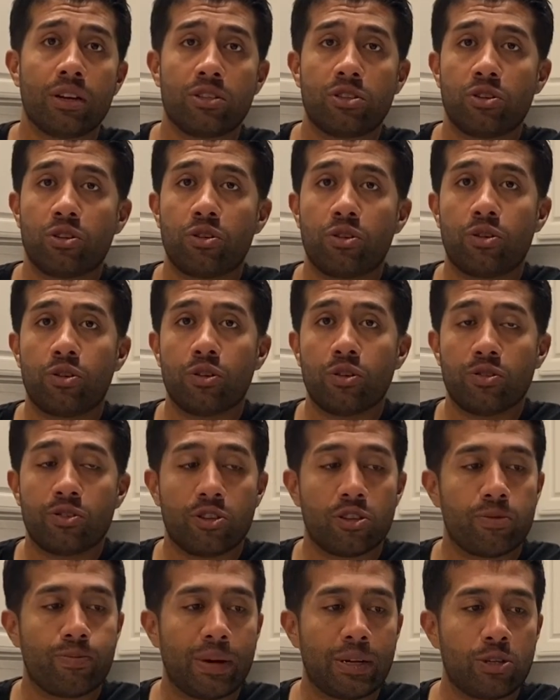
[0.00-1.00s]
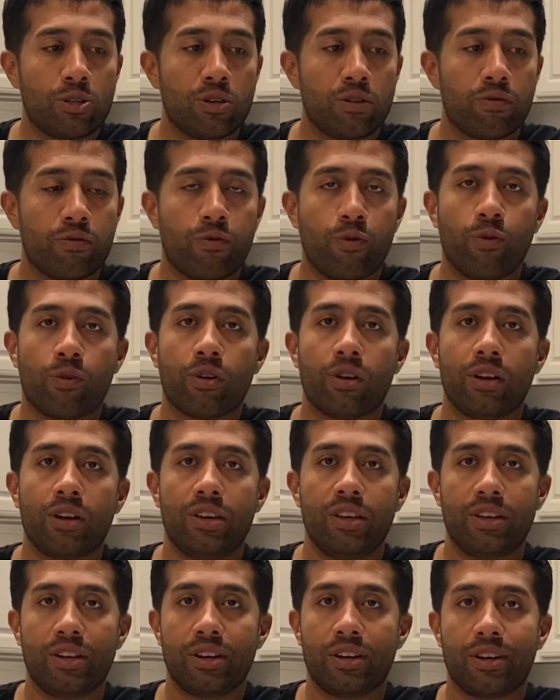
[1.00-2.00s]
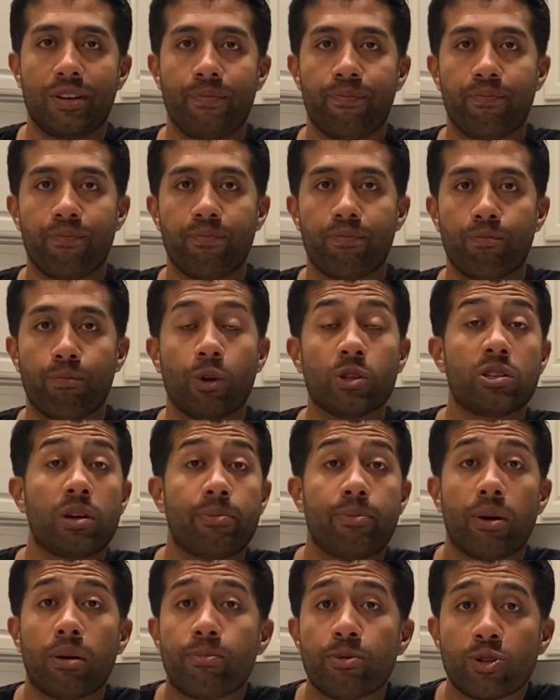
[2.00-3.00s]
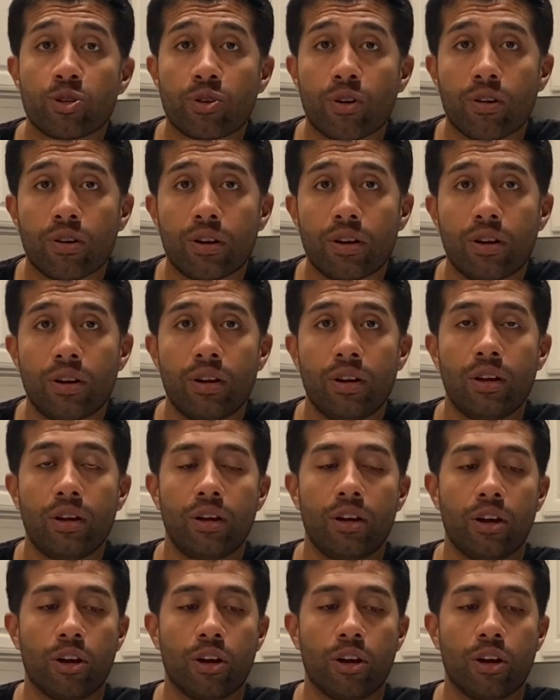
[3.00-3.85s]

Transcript: It's a good suspension for a multi-purpose car,